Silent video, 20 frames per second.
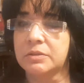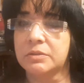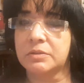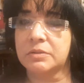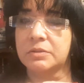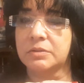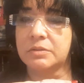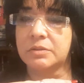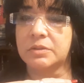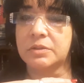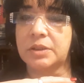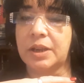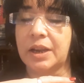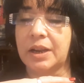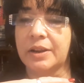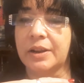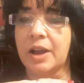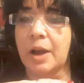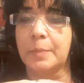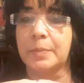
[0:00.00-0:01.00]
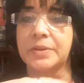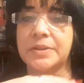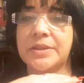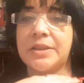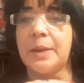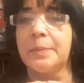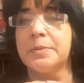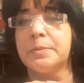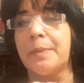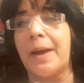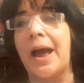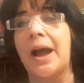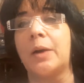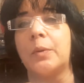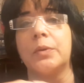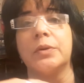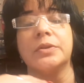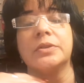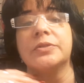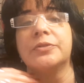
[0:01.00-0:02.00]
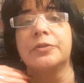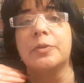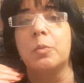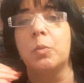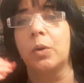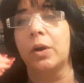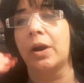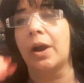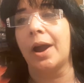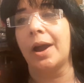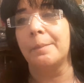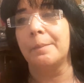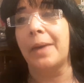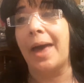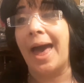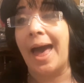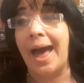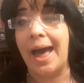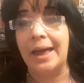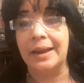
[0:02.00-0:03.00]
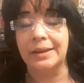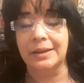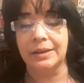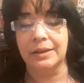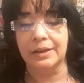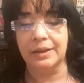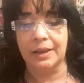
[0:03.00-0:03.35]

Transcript: to take a couple of steps backwards from where I'm at.